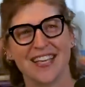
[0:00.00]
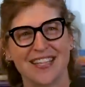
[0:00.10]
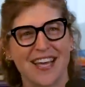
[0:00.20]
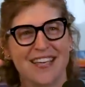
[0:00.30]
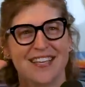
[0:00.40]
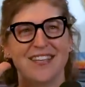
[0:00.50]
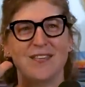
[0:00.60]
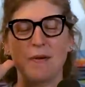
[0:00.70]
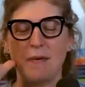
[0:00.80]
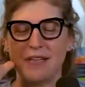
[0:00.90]
like that
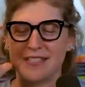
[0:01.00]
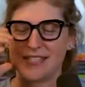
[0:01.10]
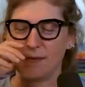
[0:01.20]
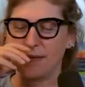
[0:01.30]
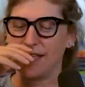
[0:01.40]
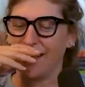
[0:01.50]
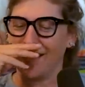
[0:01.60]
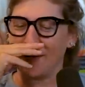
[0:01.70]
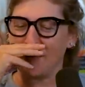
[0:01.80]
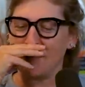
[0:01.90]
remains to be
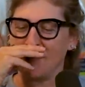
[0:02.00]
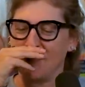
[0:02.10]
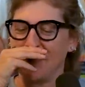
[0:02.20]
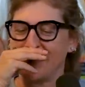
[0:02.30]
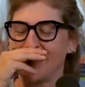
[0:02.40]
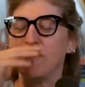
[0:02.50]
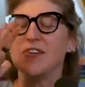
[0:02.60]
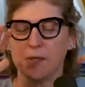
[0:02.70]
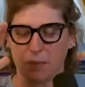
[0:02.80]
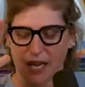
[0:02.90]
uh that's up
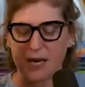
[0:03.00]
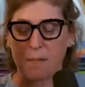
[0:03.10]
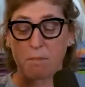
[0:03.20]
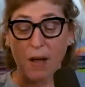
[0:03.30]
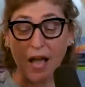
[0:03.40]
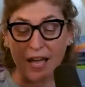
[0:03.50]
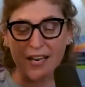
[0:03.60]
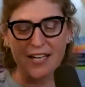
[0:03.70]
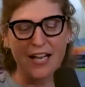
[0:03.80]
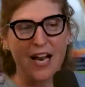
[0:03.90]
for debate.
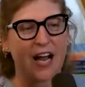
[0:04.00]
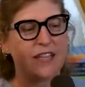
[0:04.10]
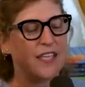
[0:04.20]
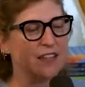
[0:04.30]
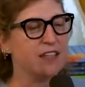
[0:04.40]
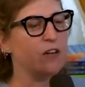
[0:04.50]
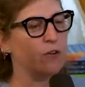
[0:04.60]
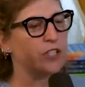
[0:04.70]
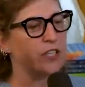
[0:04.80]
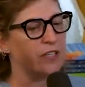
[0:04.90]
But I think the
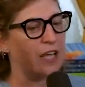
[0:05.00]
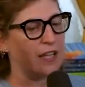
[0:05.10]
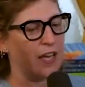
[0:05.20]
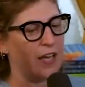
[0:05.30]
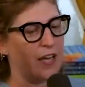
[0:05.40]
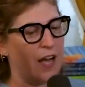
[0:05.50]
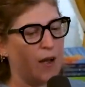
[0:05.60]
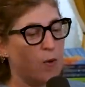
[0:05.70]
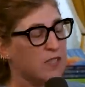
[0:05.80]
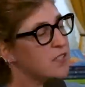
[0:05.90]
notion that like
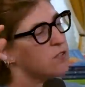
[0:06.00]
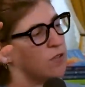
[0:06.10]
I wasn't